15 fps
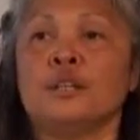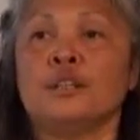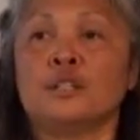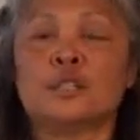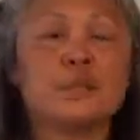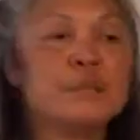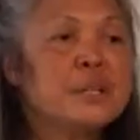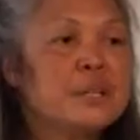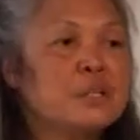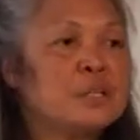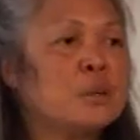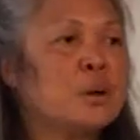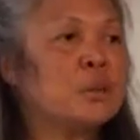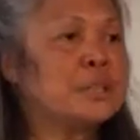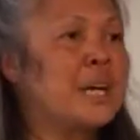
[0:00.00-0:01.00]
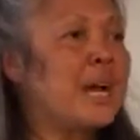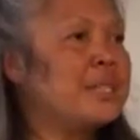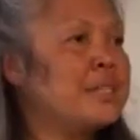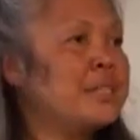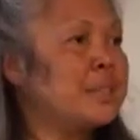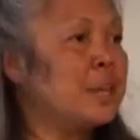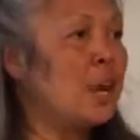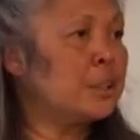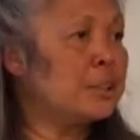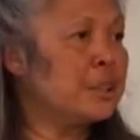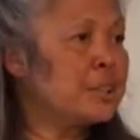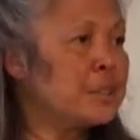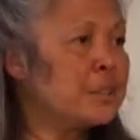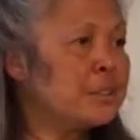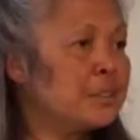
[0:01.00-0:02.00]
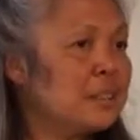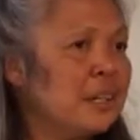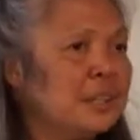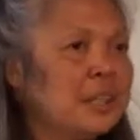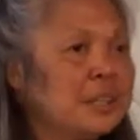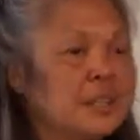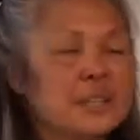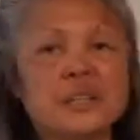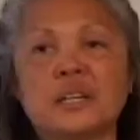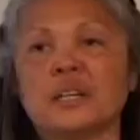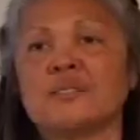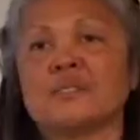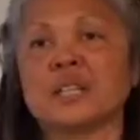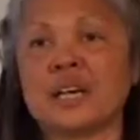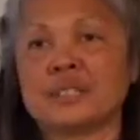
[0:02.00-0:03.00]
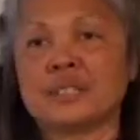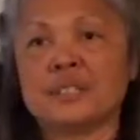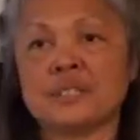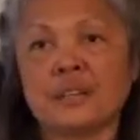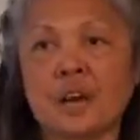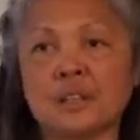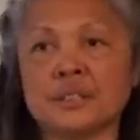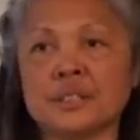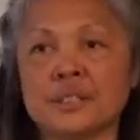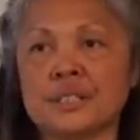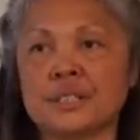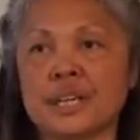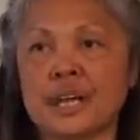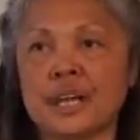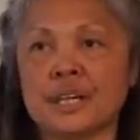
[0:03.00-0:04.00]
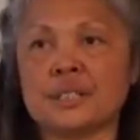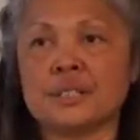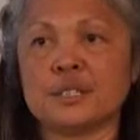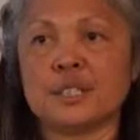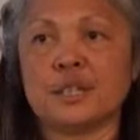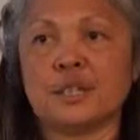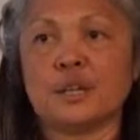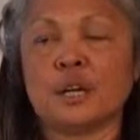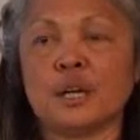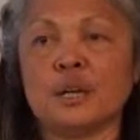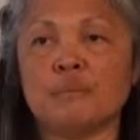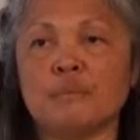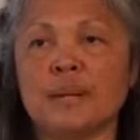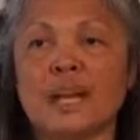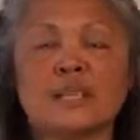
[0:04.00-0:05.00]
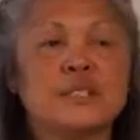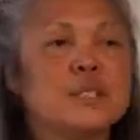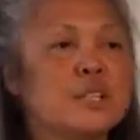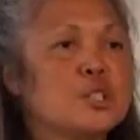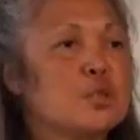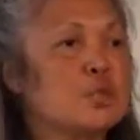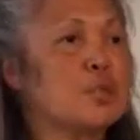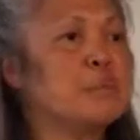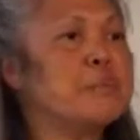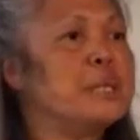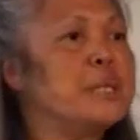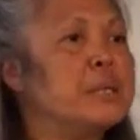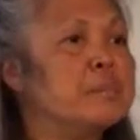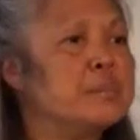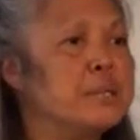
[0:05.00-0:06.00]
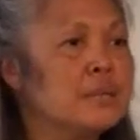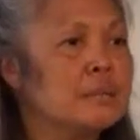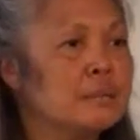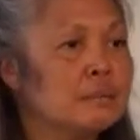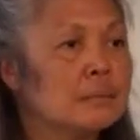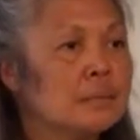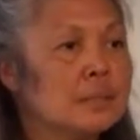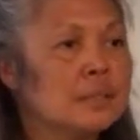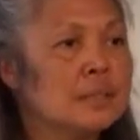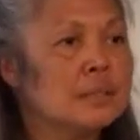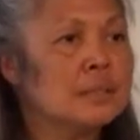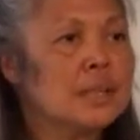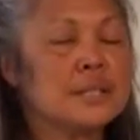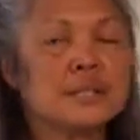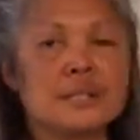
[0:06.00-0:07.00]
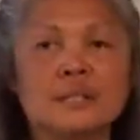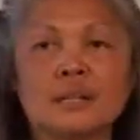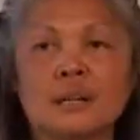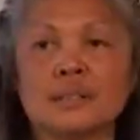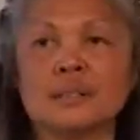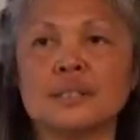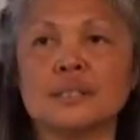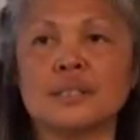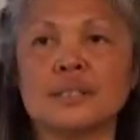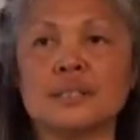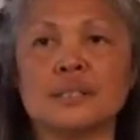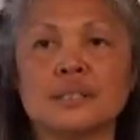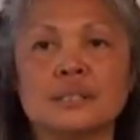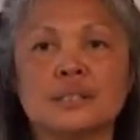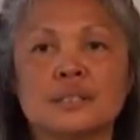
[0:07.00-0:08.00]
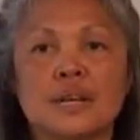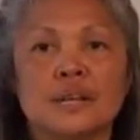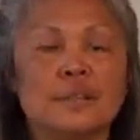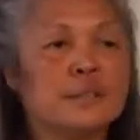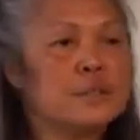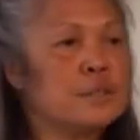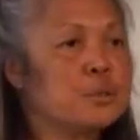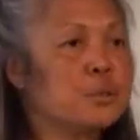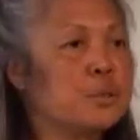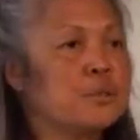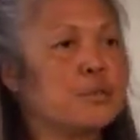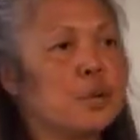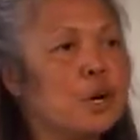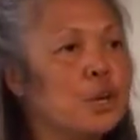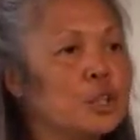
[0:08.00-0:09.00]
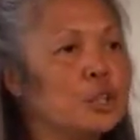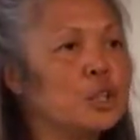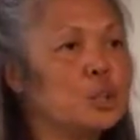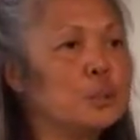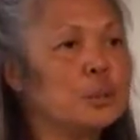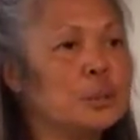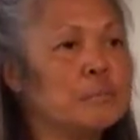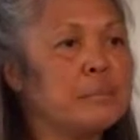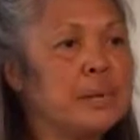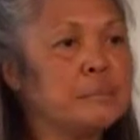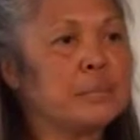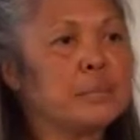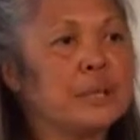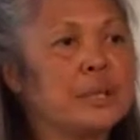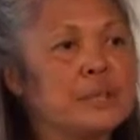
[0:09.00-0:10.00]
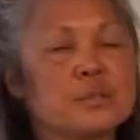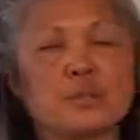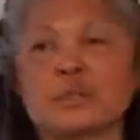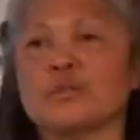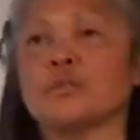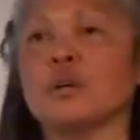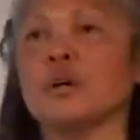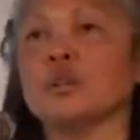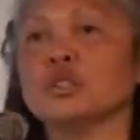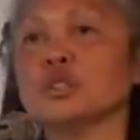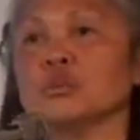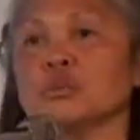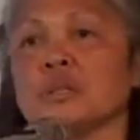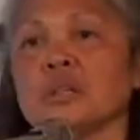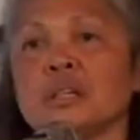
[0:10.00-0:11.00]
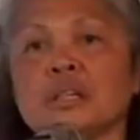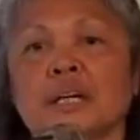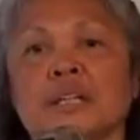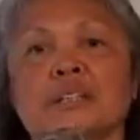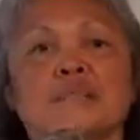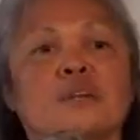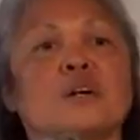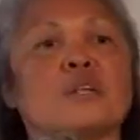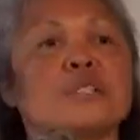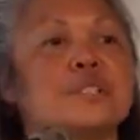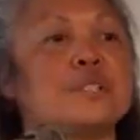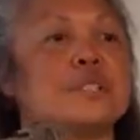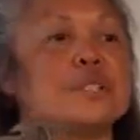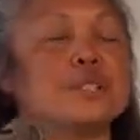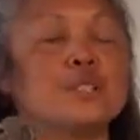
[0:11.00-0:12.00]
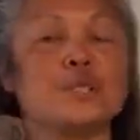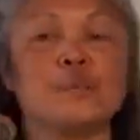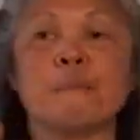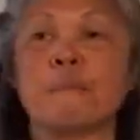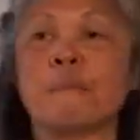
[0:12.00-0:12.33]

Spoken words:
There's something that's called tacit knowledge. I like to think of tacit knowledge as ancestral memes. Tacit knowledge is the sort of cultural memory, sort of cultural collective consciousness.